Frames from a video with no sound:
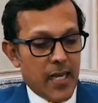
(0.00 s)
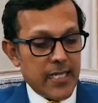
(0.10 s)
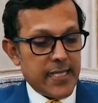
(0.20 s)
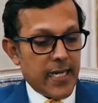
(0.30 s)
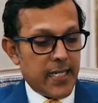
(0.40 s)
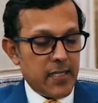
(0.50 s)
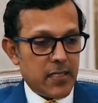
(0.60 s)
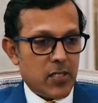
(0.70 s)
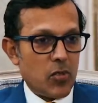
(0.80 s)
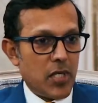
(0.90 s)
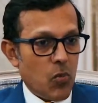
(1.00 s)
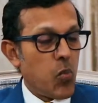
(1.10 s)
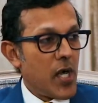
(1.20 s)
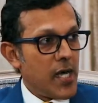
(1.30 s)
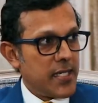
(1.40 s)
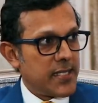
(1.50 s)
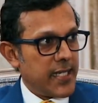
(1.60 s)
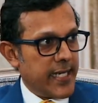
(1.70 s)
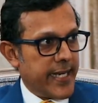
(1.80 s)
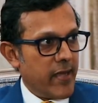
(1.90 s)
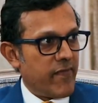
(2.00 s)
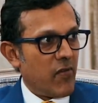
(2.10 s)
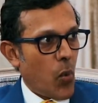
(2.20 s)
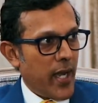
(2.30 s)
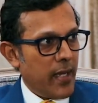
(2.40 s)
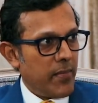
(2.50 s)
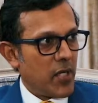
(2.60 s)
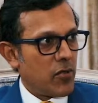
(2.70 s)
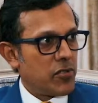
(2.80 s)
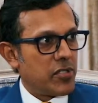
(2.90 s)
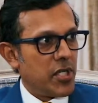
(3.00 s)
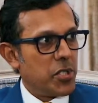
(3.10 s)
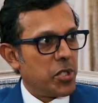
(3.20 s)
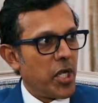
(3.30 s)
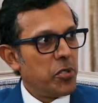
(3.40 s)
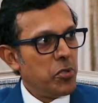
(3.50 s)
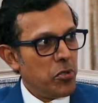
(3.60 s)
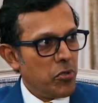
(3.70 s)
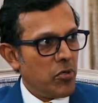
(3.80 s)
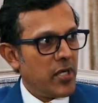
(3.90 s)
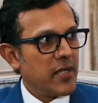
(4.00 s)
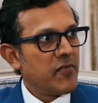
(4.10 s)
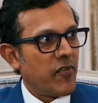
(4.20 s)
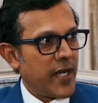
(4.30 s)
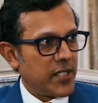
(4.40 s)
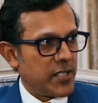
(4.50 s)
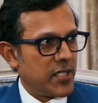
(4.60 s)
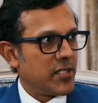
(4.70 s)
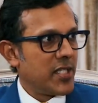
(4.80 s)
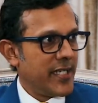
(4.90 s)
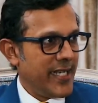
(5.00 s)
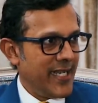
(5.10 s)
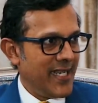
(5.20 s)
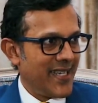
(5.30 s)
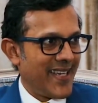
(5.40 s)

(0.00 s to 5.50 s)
Exactly. So the word is a giveaway because mm-hmm. genou in French is the knee.